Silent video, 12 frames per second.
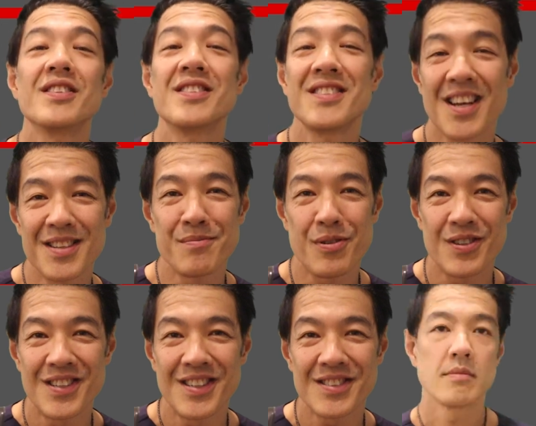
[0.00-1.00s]
second
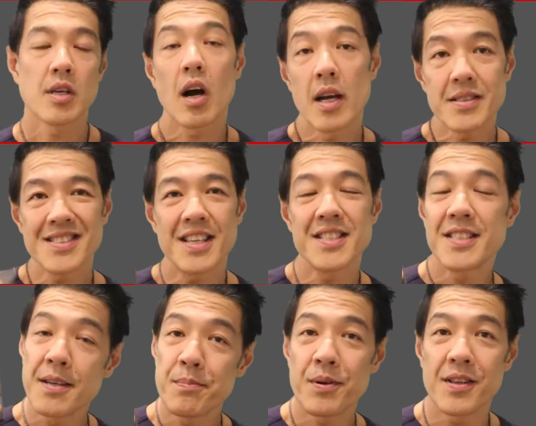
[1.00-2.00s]
product. Guys, it's as
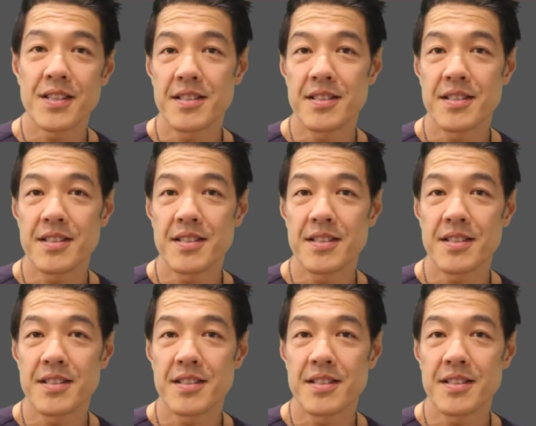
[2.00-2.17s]
simple